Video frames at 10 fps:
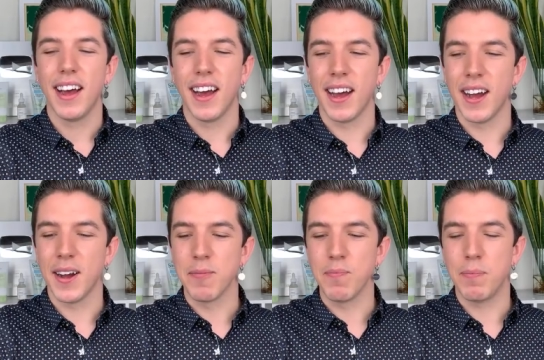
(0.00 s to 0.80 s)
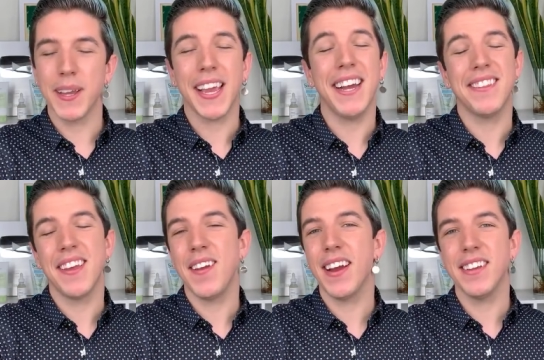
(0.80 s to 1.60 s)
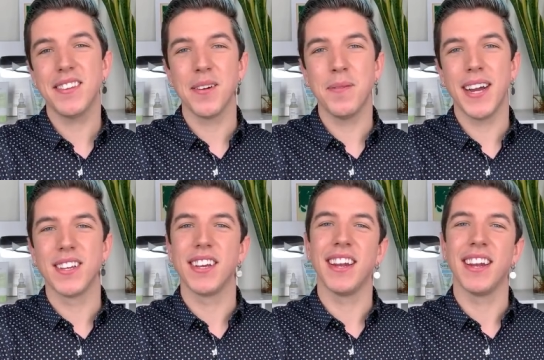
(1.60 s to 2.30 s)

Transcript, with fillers: Um, but yeah, thank you guys so much.